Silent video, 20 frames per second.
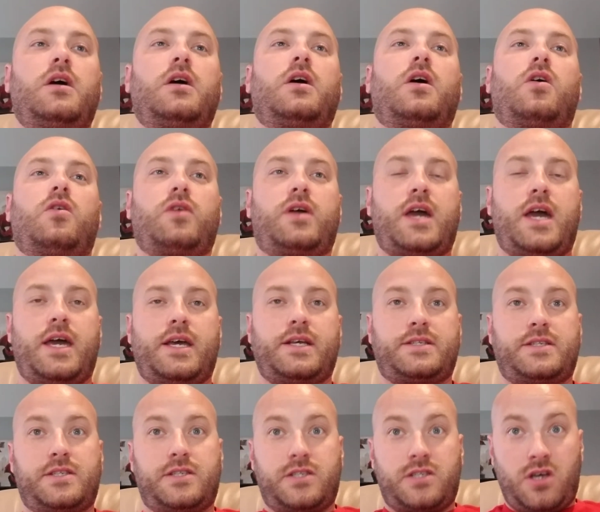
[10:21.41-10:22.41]
Okay,
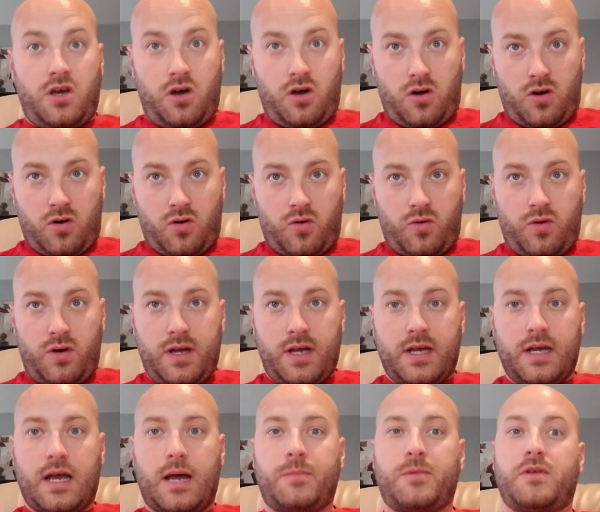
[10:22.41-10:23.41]
so
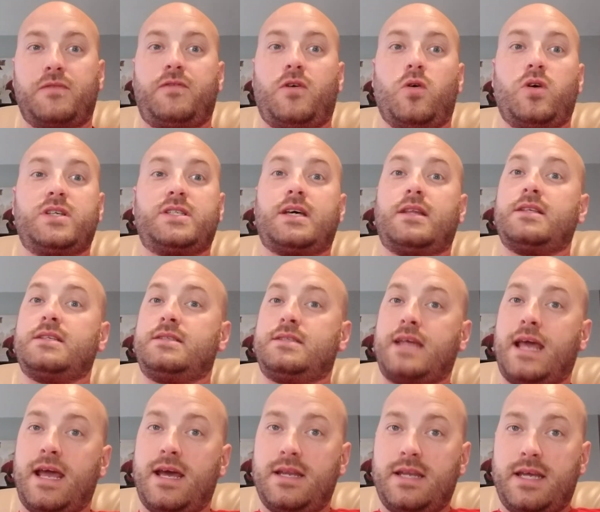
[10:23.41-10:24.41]
I'm going to focus on the
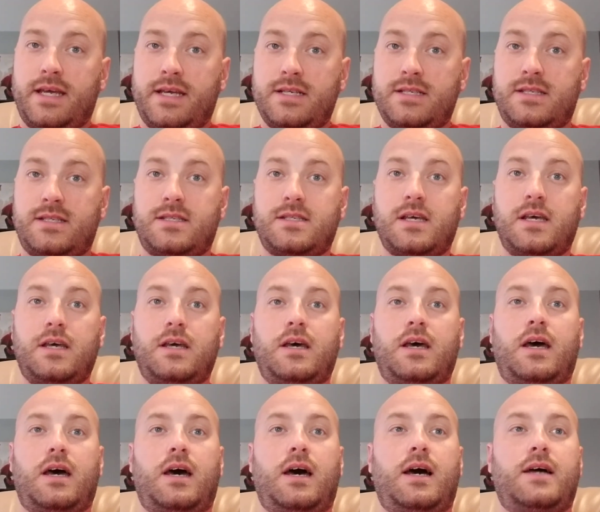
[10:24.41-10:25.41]
standings
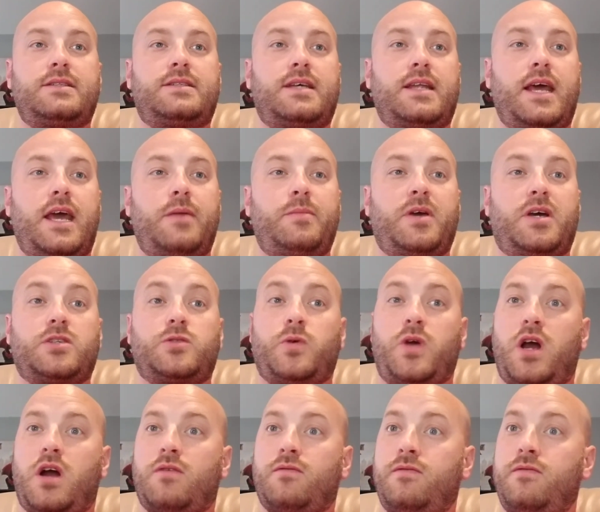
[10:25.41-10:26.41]
today because we
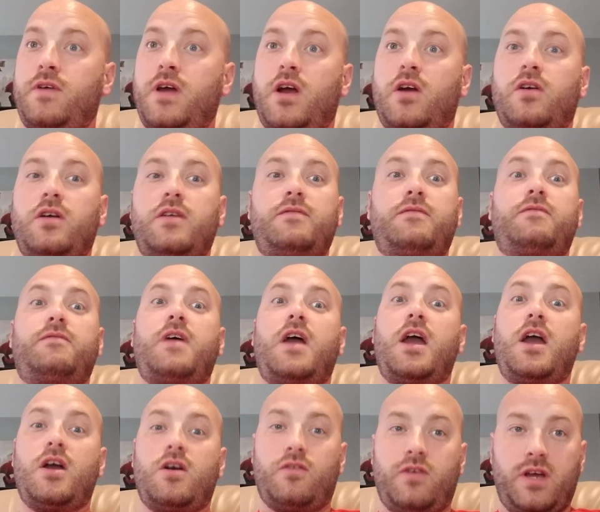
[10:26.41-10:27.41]
are very,
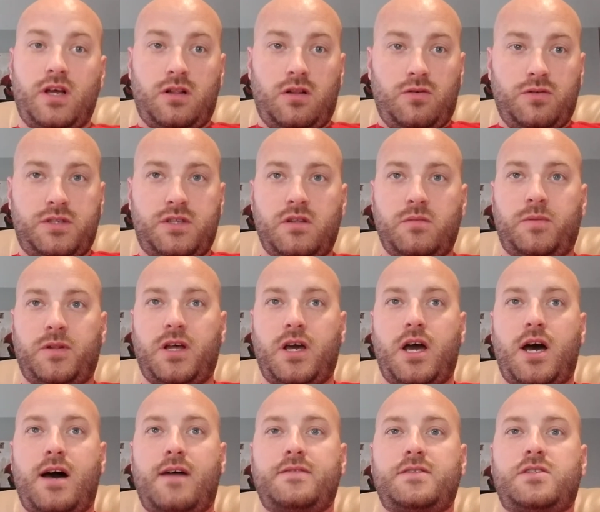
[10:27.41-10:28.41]
very close to the
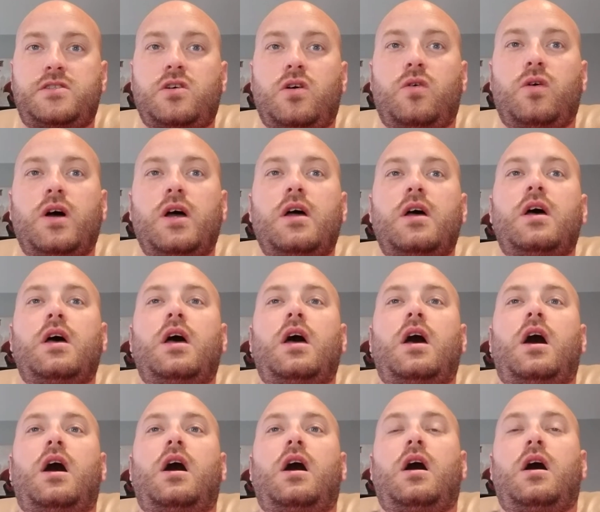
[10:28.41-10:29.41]
playoffs. So,
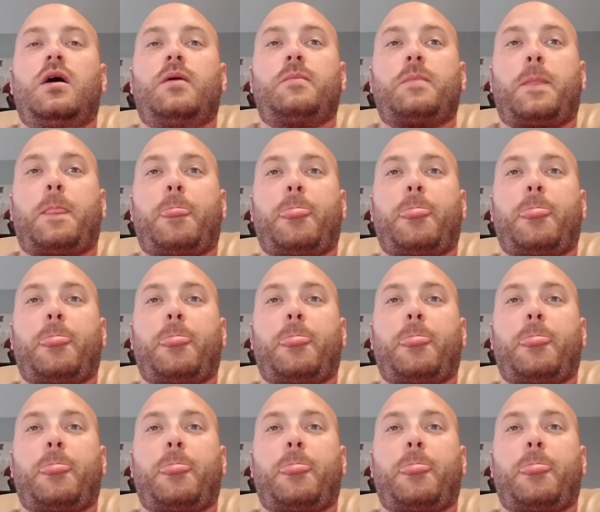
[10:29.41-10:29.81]
um,